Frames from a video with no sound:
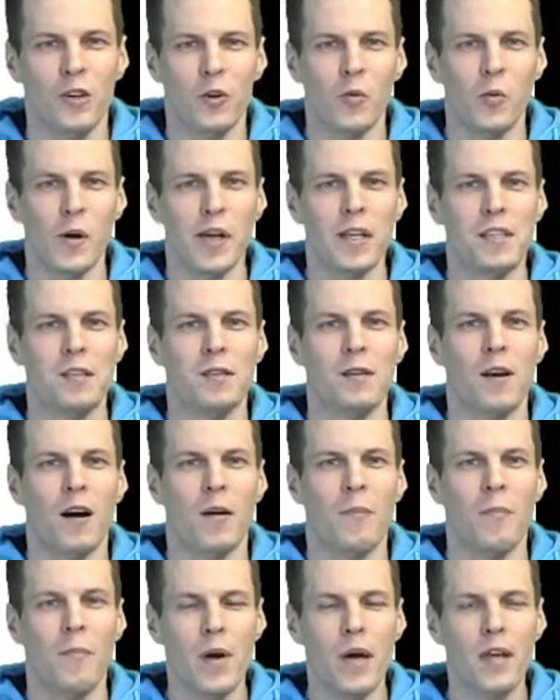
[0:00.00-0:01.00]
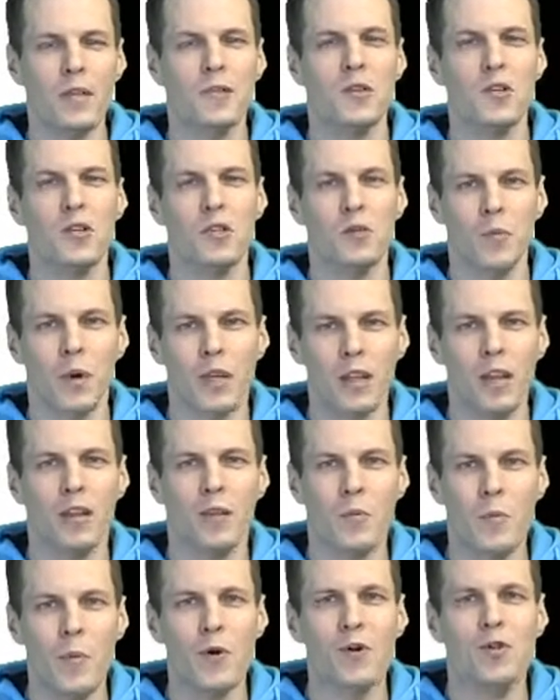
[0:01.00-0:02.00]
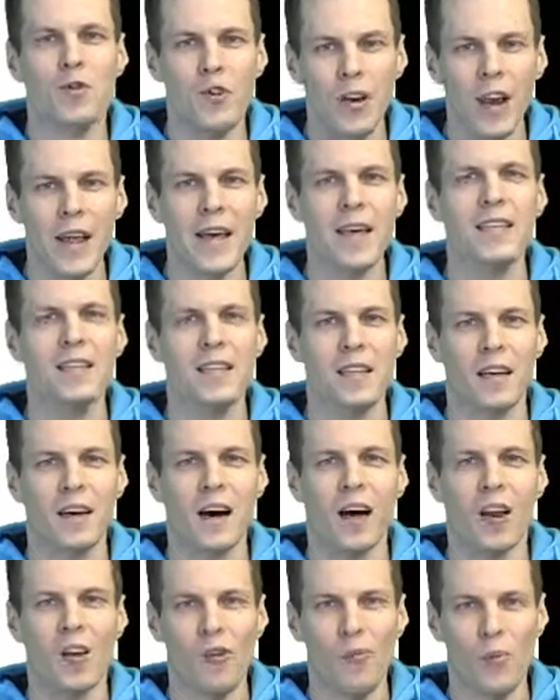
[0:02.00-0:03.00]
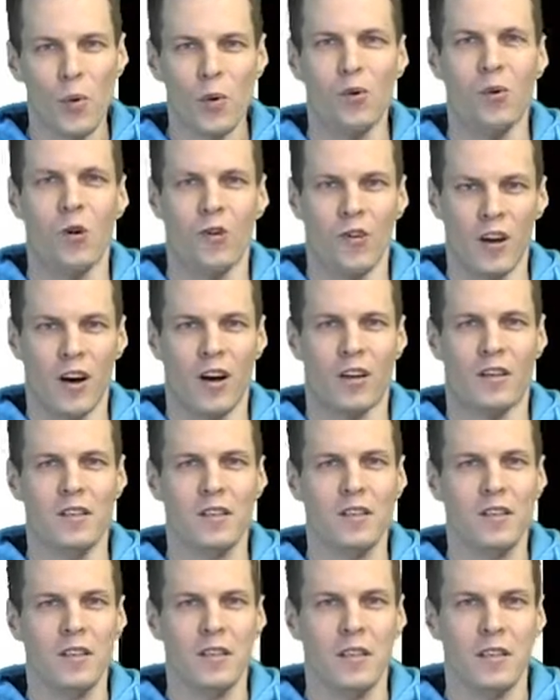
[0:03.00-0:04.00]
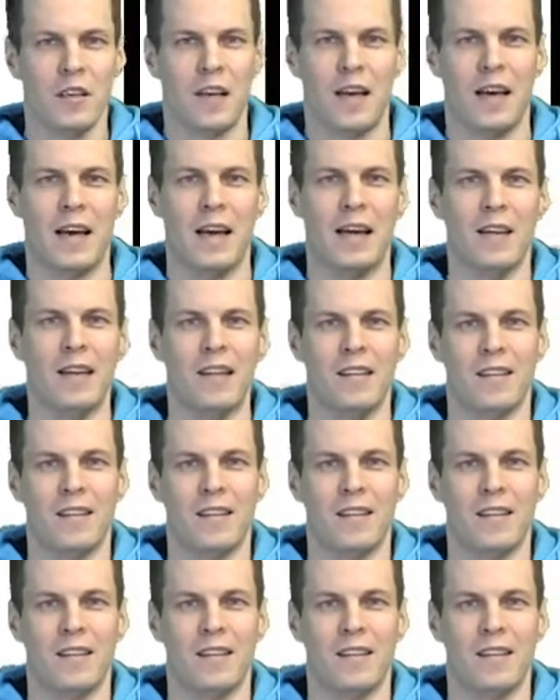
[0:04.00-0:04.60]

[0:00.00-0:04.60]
which measures whether the person likes the color blue or not. And